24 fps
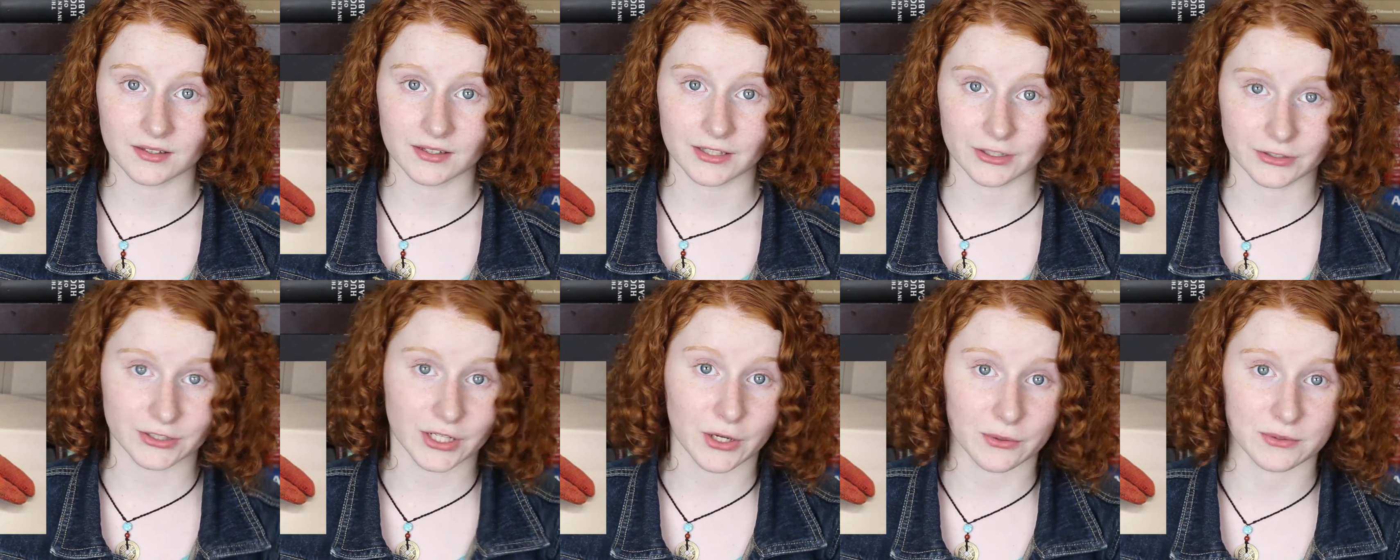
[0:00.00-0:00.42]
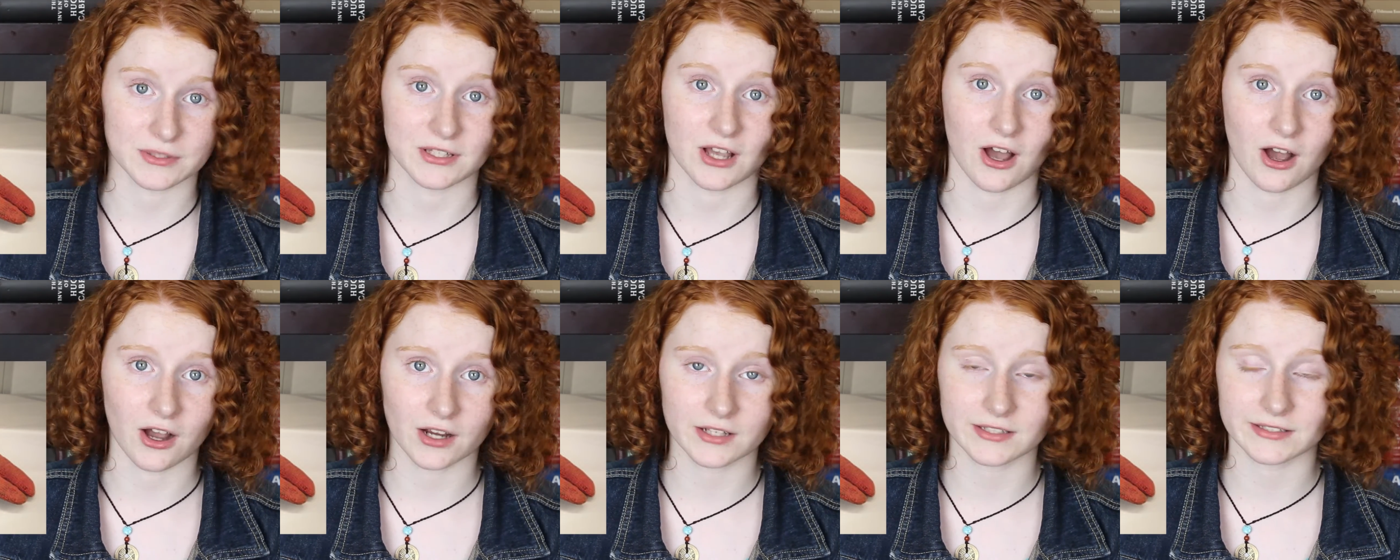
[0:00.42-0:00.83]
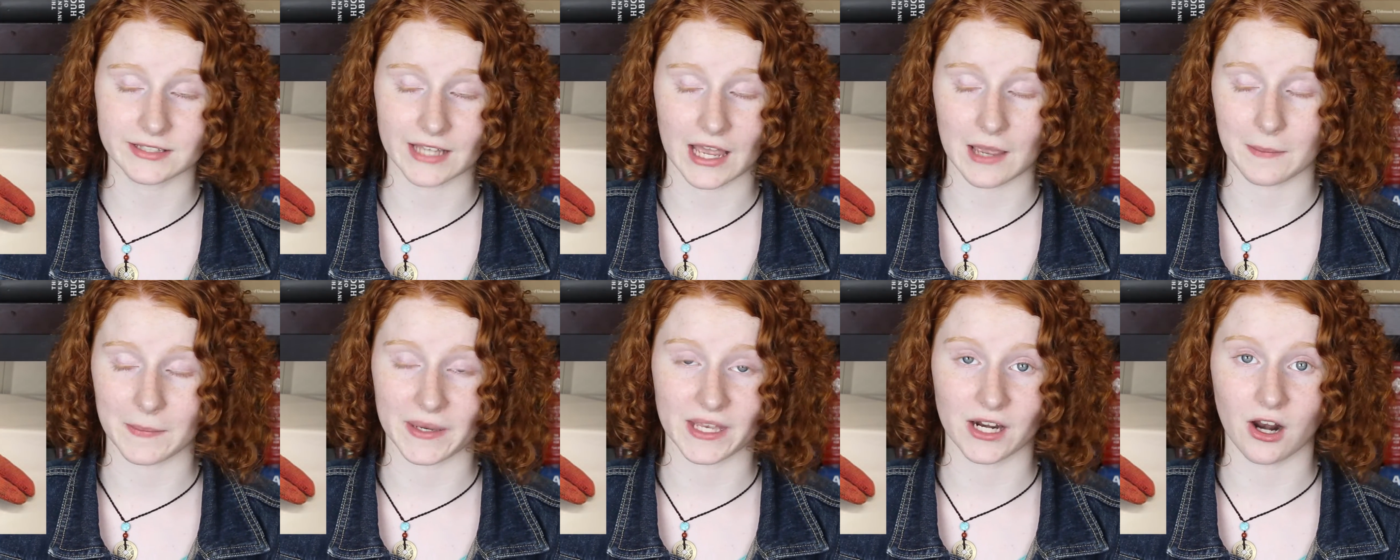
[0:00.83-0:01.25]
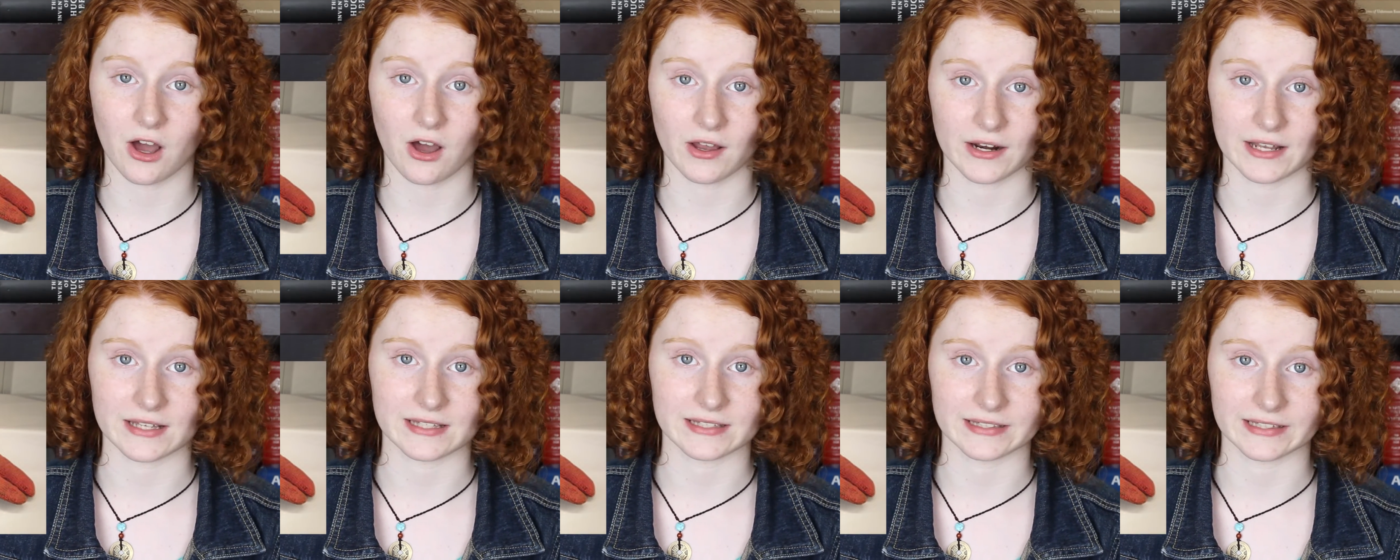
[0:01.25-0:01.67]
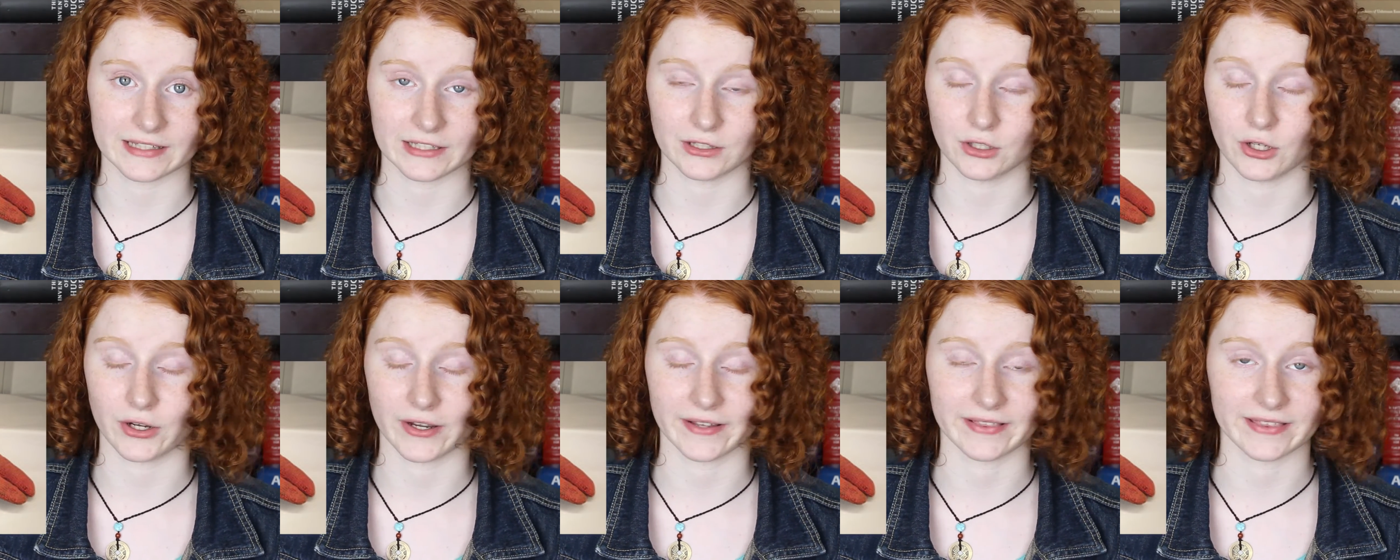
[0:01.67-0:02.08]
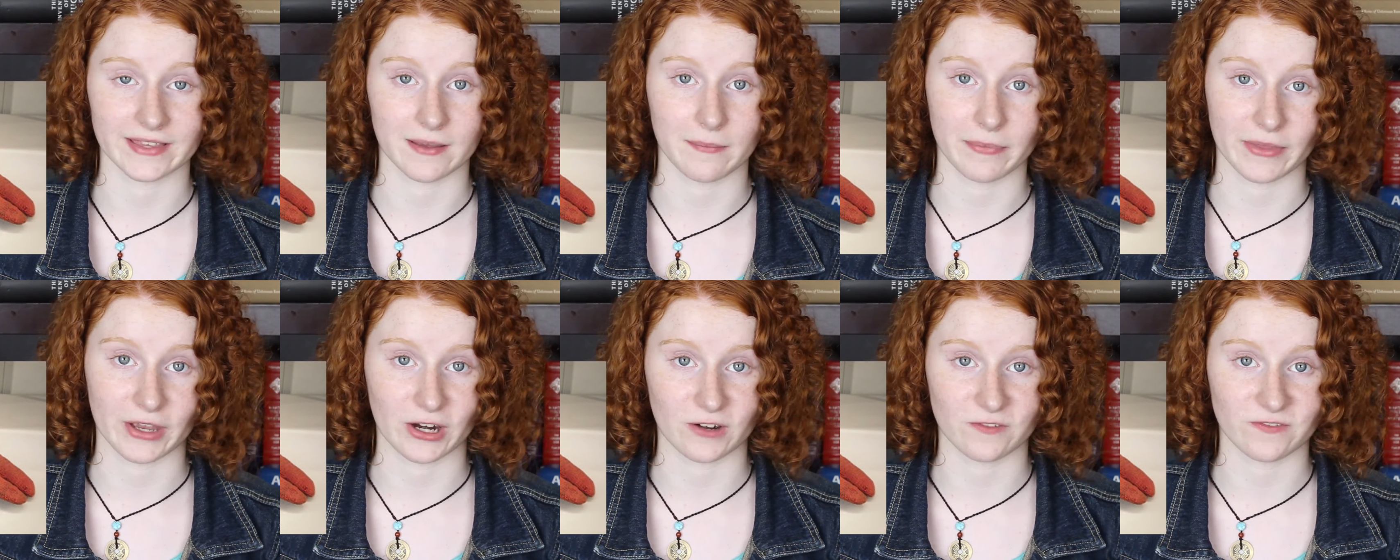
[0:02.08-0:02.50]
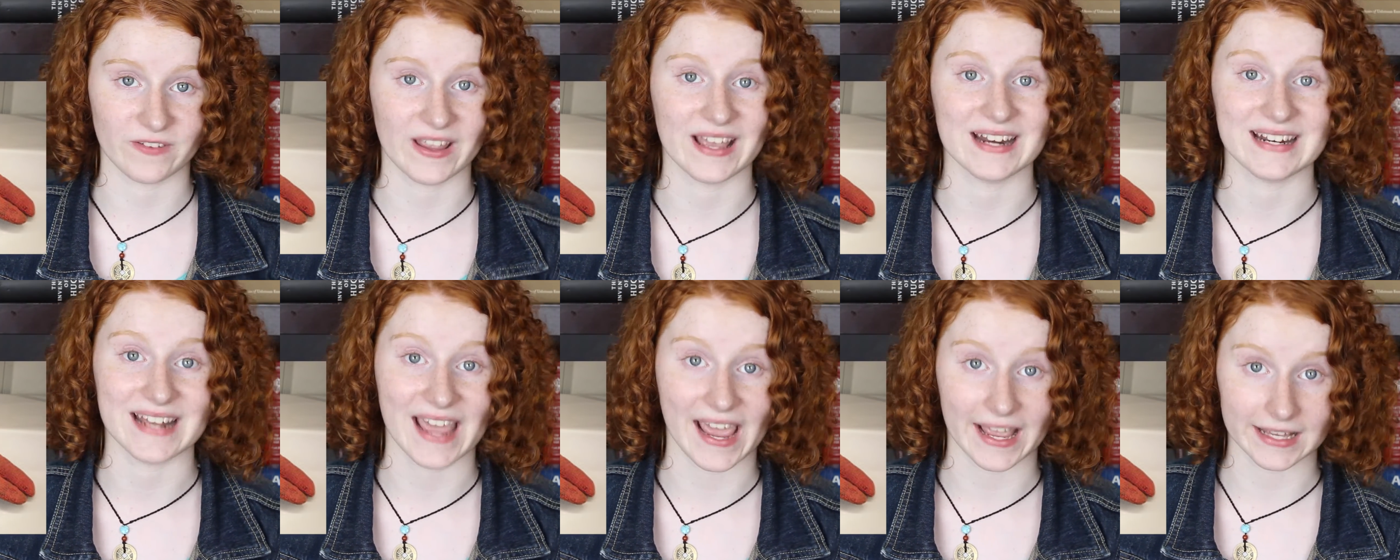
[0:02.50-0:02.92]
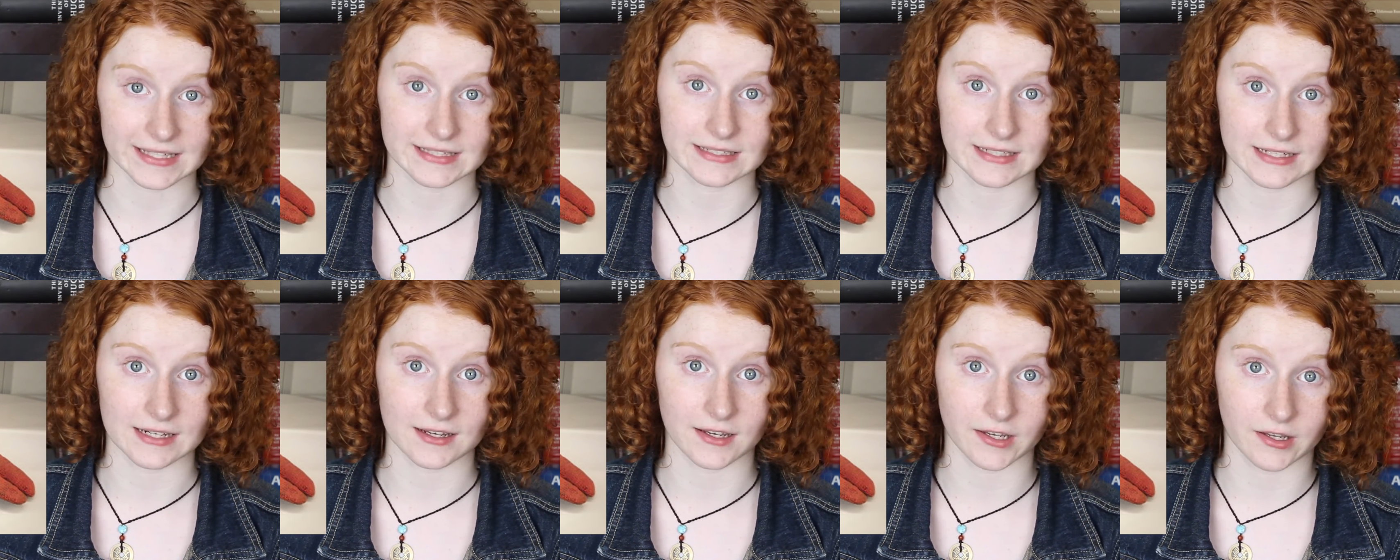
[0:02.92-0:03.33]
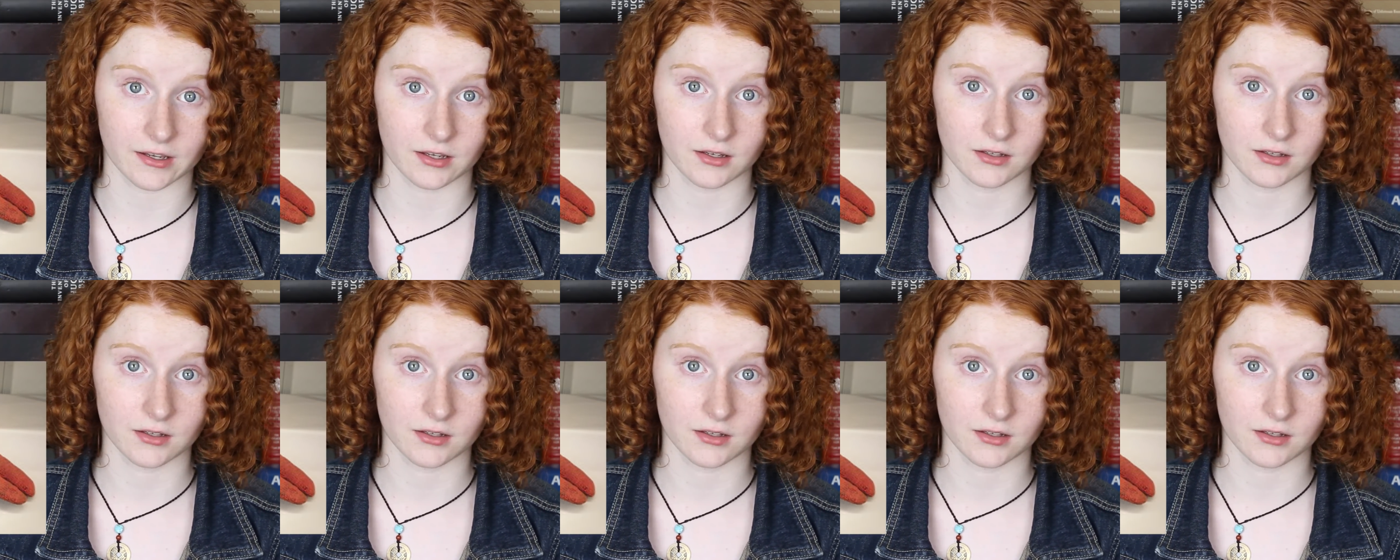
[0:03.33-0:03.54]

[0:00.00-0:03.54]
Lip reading: they're toe socks. I mean, honestly, look at them, they're fantastic.